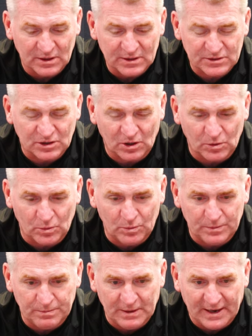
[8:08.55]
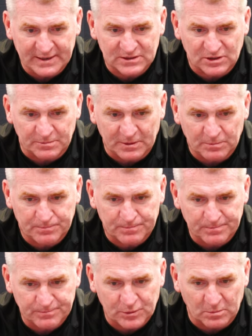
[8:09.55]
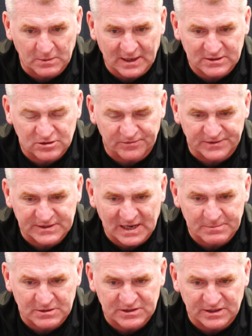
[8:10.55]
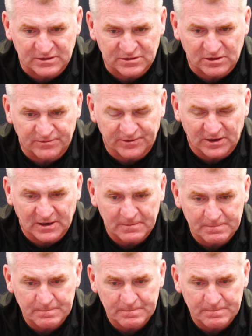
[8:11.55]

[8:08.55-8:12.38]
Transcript: So yeah, it's going to be probably our toughest game of the season so far.